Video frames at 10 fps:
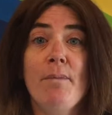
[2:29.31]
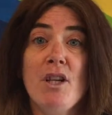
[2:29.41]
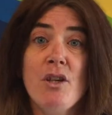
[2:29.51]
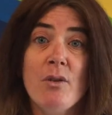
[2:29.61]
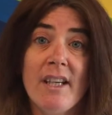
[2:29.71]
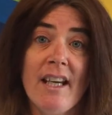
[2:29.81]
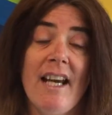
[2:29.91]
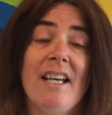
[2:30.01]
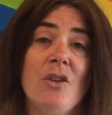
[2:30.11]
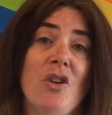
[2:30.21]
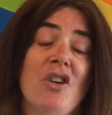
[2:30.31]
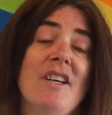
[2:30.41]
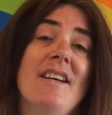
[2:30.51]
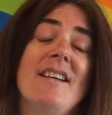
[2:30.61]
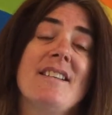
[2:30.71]
but you cannot
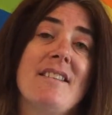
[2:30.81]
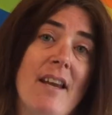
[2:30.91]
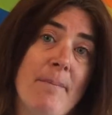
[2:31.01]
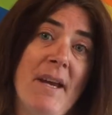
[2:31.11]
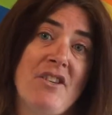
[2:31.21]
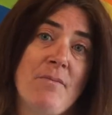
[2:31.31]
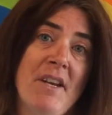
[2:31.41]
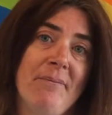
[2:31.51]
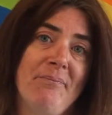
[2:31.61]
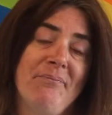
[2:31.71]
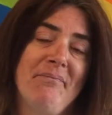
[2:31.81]
take Benjamin."